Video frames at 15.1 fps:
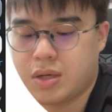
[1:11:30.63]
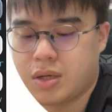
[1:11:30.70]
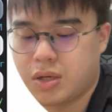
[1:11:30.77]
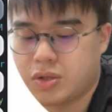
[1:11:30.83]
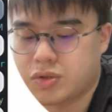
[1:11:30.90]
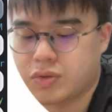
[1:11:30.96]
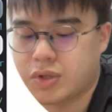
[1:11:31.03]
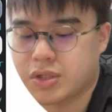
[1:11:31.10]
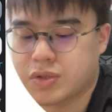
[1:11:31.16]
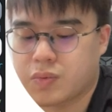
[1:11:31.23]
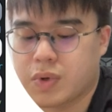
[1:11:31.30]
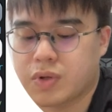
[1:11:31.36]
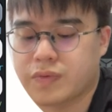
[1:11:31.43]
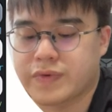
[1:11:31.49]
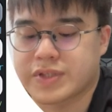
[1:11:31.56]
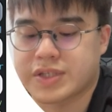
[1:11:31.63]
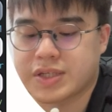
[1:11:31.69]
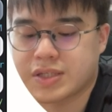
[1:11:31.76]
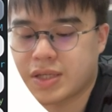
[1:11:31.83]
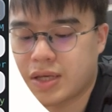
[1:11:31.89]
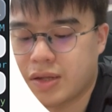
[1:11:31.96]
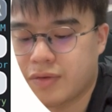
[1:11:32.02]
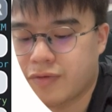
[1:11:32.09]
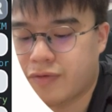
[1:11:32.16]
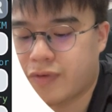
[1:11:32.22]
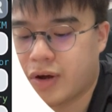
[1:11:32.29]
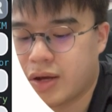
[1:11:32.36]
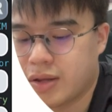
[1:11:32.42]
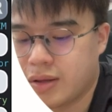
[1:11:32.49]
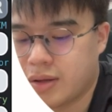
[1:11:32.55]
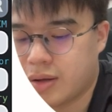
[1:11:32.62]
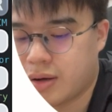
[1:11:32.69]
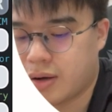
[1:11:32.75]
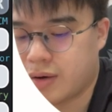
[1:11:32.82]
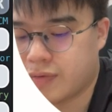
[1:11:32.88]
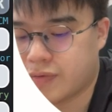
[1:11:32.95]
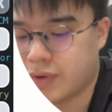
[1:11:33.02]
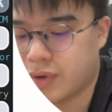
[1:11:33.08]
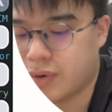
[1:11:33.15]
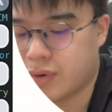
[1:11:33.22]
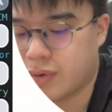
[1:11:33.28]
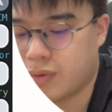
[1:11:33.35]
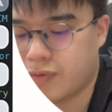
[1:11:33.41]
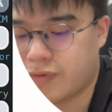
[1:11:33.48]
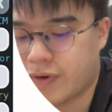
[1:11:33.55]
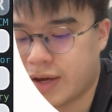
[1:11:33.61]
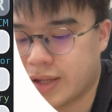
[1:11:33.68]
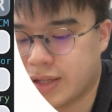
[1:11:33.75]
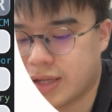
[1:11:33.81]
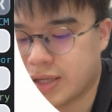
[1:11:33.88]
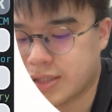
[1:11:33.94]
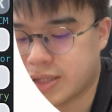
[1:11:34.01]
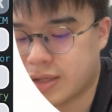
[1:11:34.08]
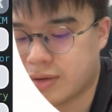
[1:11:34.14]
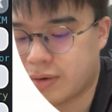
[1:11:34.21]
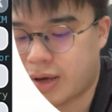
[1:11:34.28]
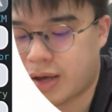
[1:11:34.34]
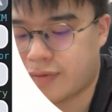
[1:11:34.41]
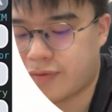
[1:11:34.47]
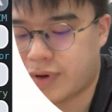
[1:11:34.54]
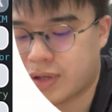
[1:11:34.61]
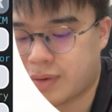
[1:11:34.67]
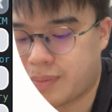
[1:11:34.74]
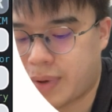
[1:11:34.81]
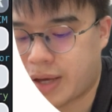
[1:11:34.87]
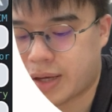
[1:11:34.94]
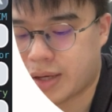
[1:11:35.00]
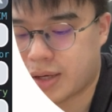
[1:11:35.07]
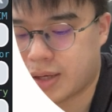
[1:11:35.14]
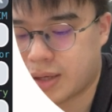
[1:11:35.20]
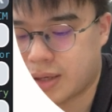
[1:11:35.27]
So there's a 1 over 6 in front of the whole findings that you have at the back.